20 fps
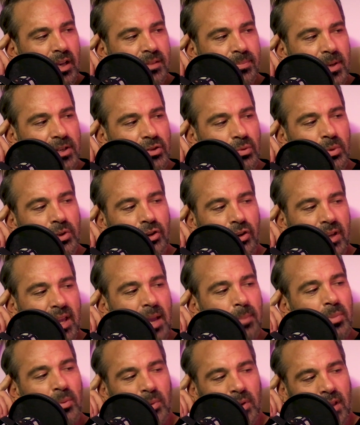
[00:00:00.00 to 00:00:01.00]
Especially when you're
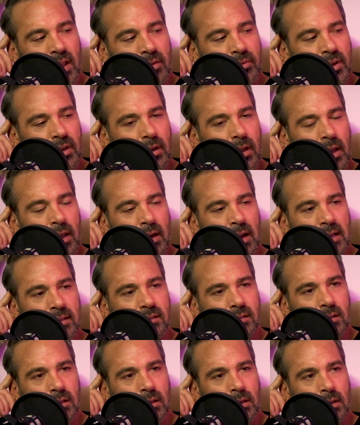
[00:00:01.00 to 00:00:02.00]
capable of it. And I
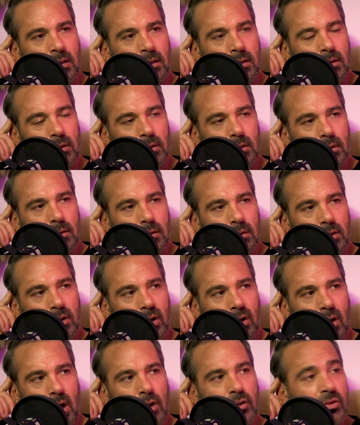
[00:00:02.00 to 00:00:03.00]
see,
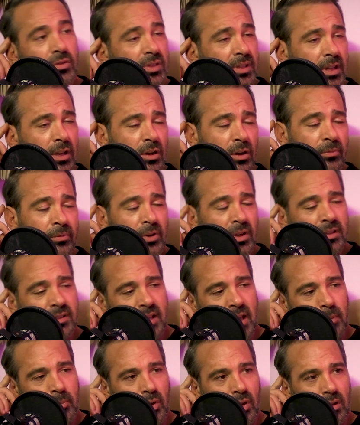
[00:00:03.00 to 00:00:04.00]
I'll use Nico for
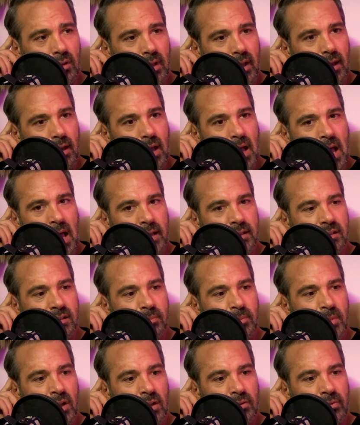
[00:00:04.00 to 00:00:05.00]
example. Like I
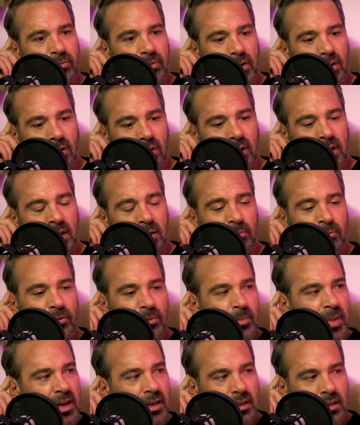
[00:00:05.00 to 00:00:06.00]
smelled fear on him for
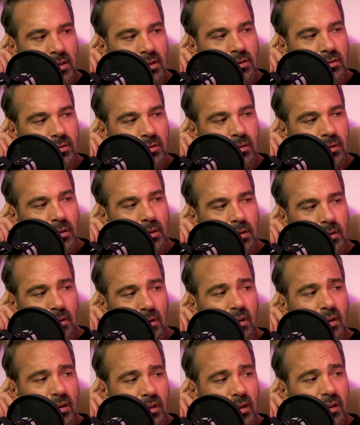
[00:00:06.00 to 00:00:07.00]
many years.
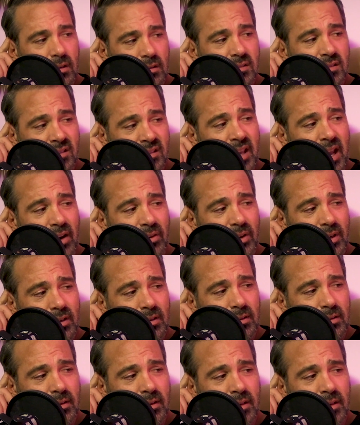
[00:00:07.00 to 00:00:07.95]
It's scary.